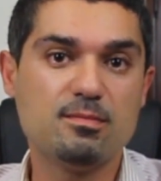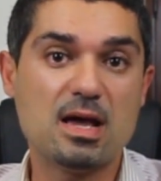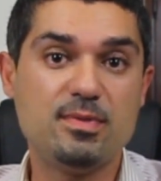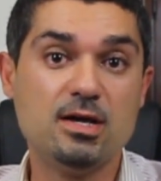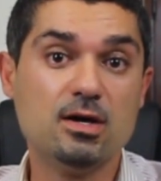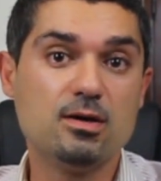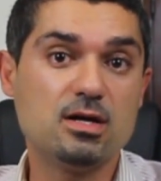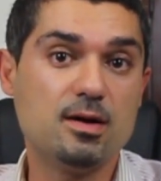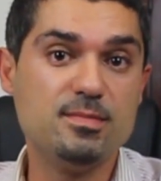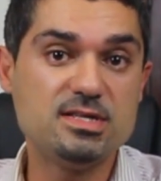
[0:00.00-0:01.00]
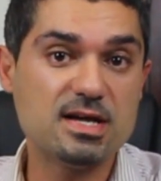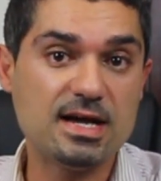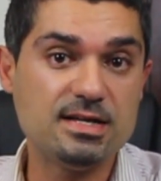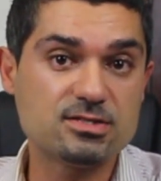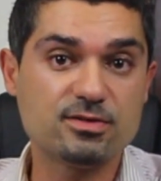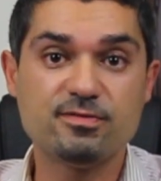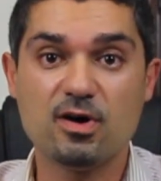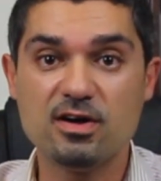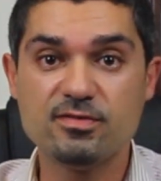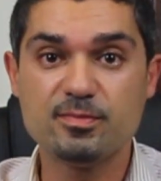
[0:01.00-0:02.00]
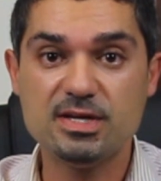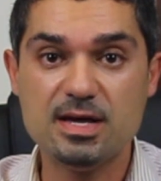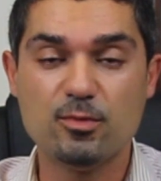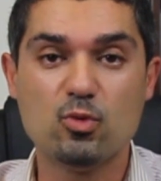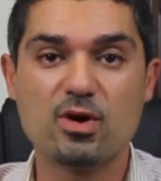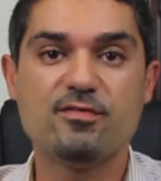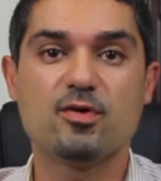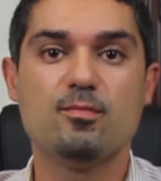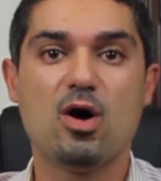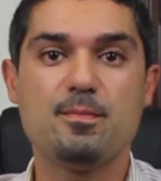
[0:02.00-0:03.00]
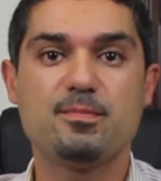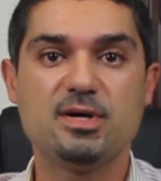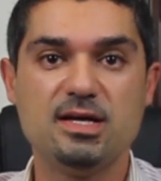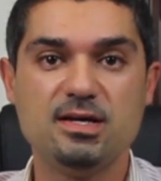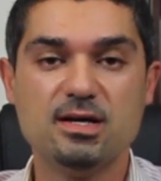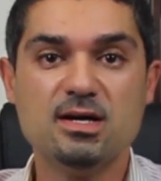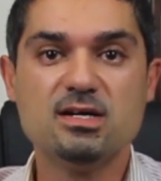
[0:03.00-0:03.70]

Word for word: maybe uh, midday to 5 p.m. or whatever it might be.